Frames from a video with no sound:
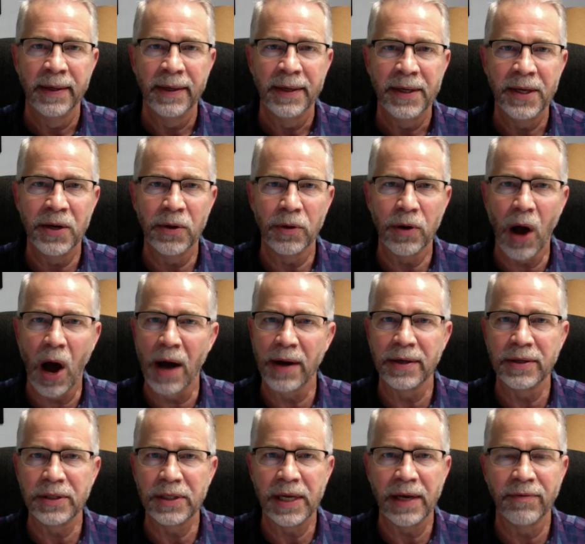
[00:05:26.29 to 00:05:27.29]
You know, God
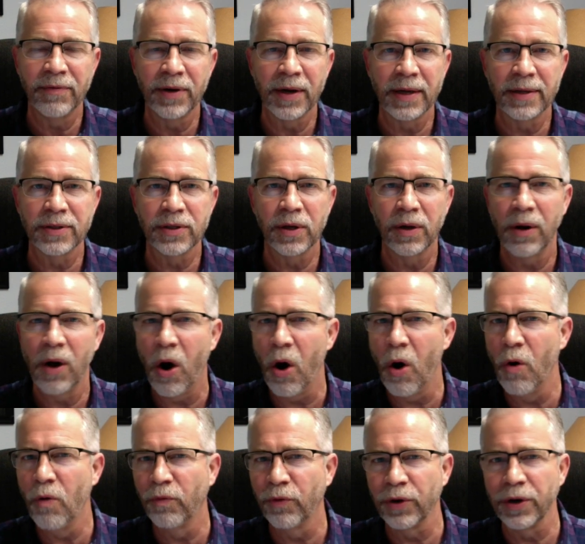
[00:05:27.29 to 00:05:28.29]
has given us
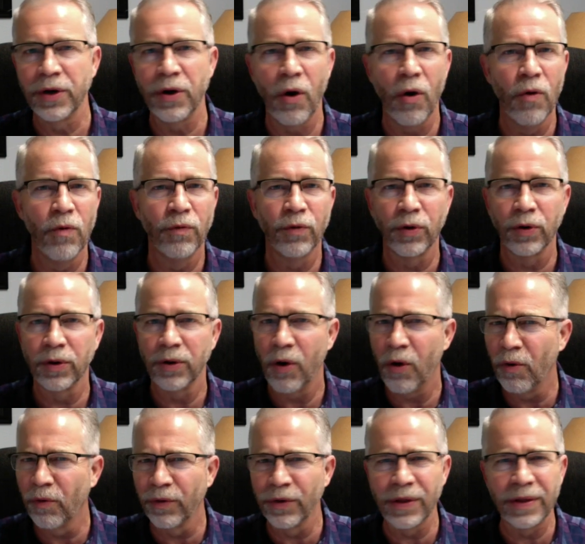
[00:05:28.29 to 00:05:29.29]
over and over,
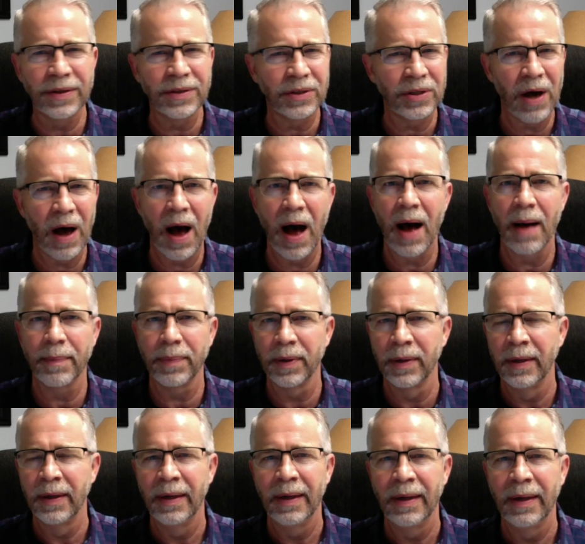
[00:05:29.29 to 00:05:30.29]
over the top
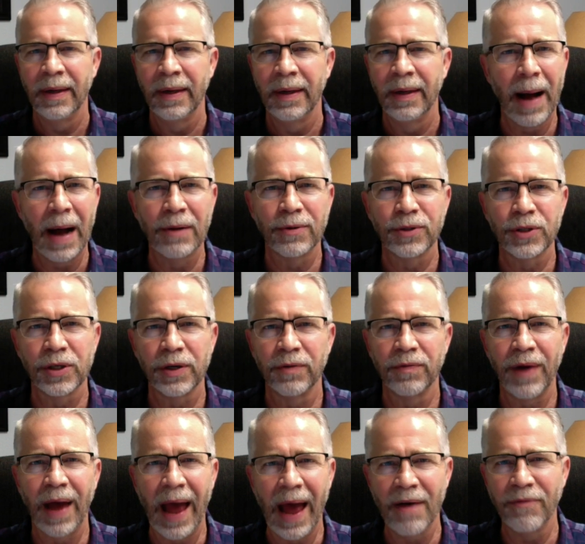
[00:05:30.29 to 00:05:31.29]
amounts of
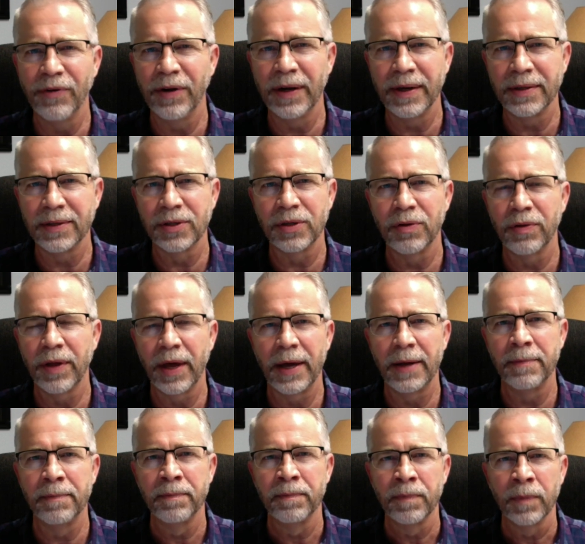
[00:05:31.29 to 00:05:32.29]
evidence
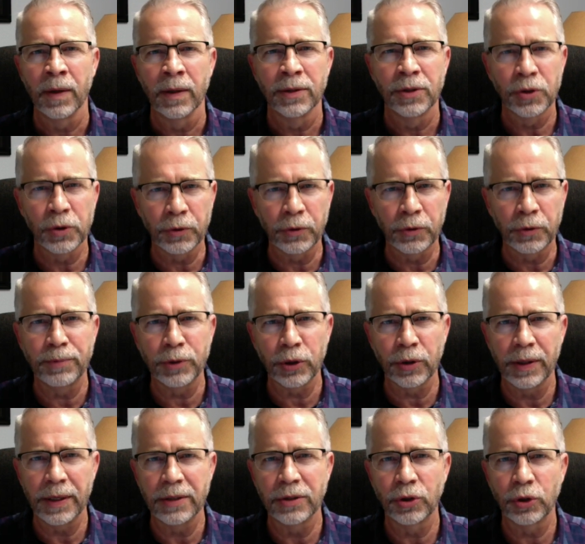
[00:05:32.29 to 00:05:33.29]
that Scripture
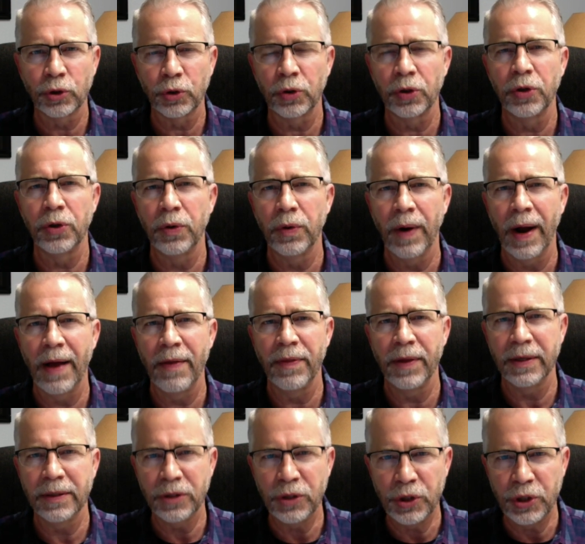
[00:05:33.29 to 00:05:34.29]
is true and
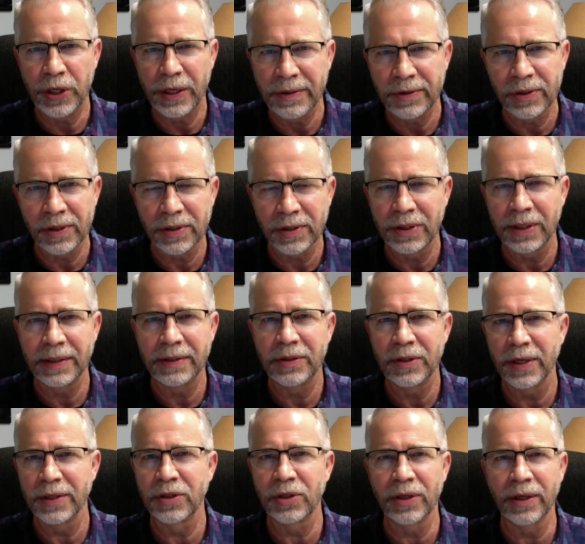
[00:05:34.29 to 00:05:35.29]
that Jesus
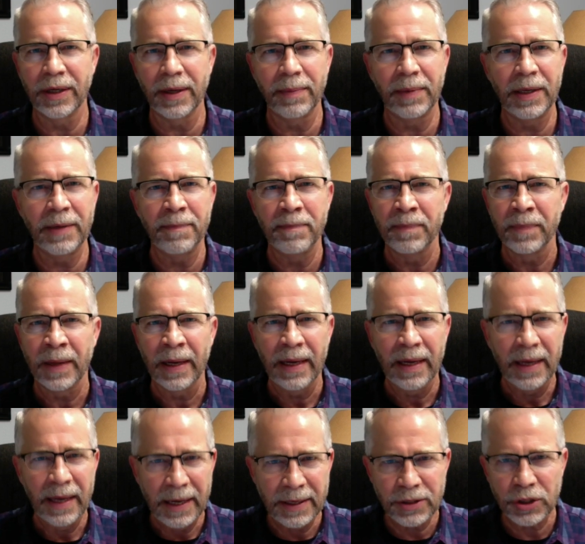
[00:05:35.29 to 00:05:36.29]
existed. I mean,
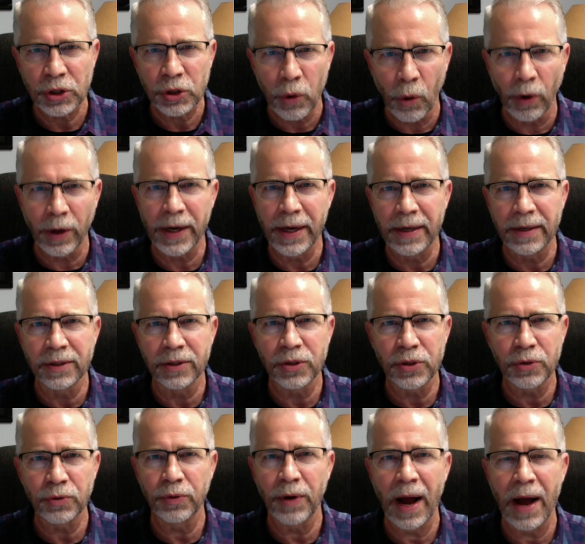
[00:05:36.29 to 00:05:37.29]
historians
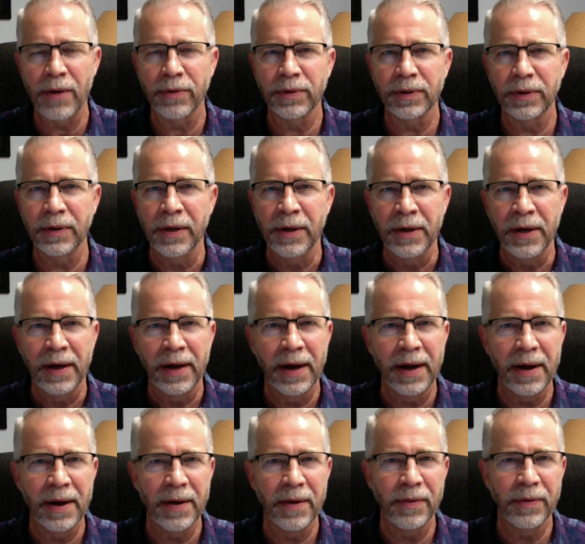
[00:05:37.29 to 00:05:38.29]
throughout
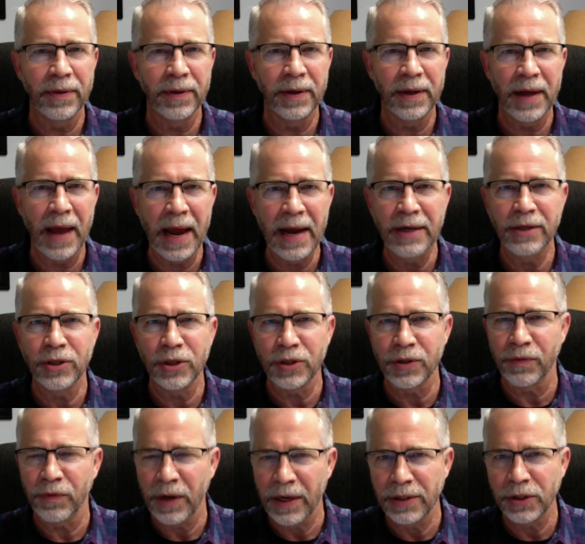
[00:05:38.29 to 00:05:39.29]
uh, the ages
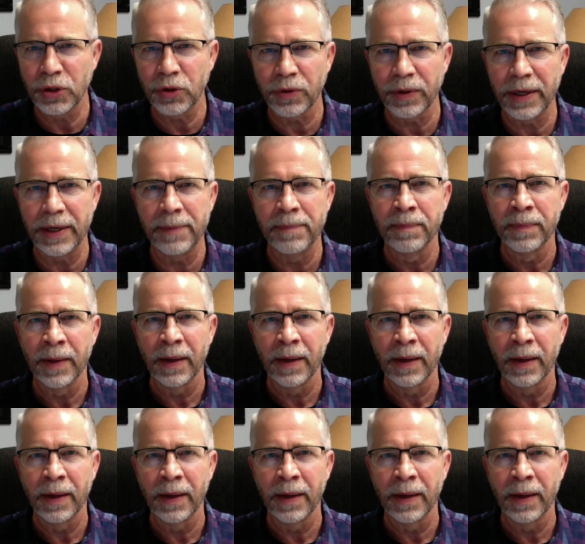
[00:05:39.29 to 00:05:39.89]
of history